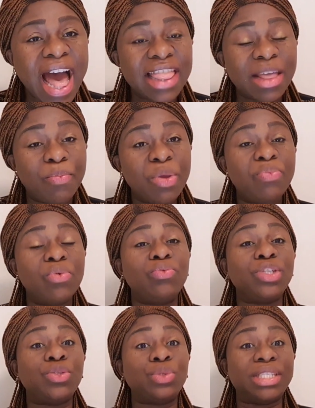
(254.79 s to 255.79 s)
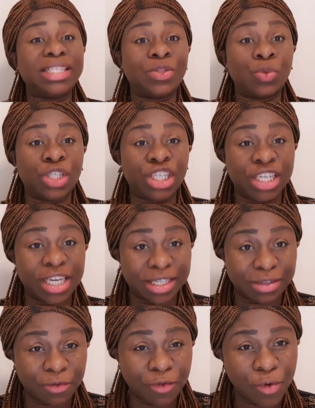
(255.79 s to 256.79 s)
and the people we should
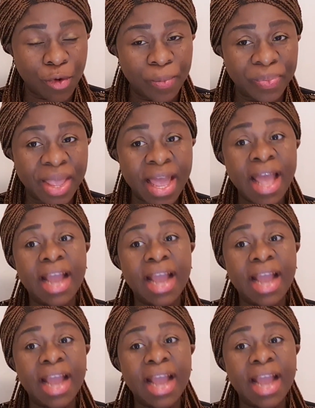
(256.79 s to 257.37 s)
dissociate from.